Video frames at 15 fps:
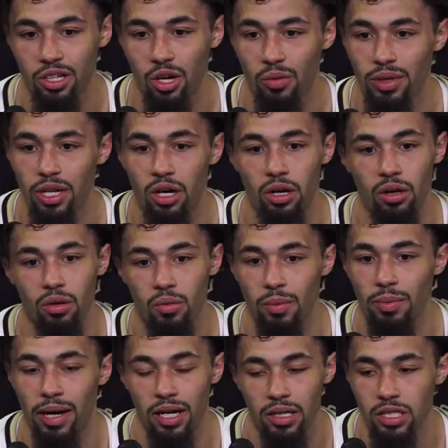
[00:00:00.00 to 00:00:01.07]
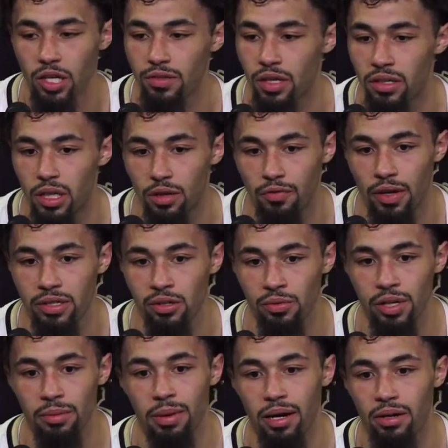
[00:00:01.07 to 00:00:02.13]
You know, we pride ourselves on defense
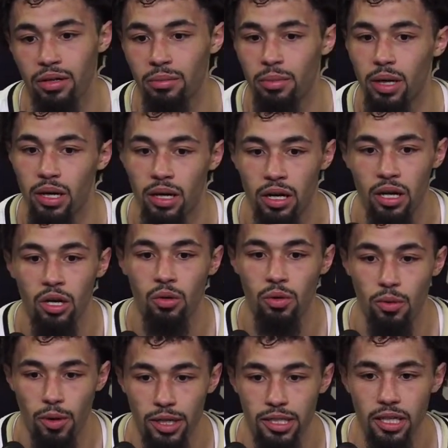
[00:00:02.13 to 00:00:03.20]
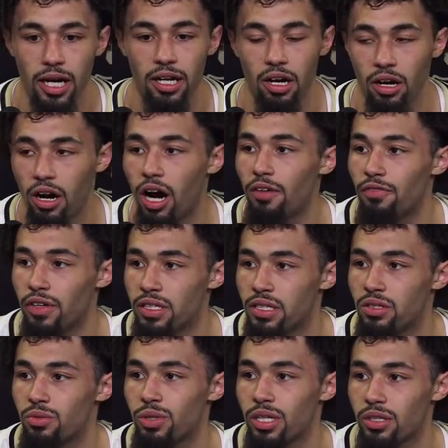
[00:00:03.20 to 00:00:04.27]
and rebounding. But we worked a lot on our offense
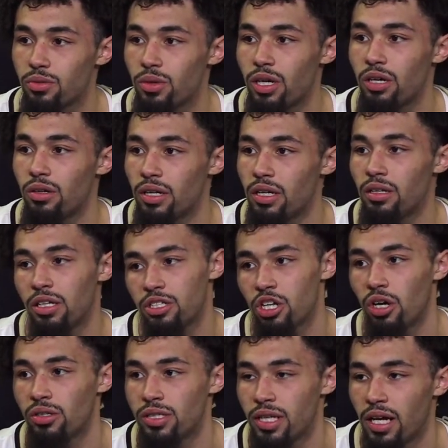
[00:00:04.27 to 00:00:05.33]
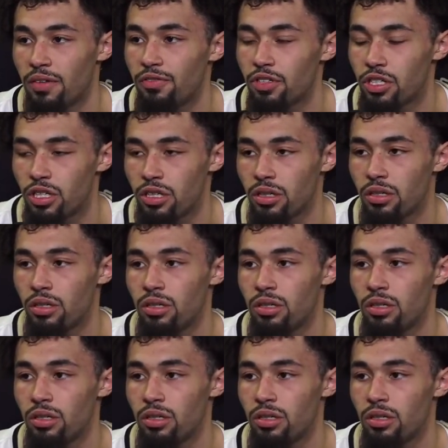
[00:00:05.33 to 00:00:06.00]
this week as well. And it showed tonight for sure.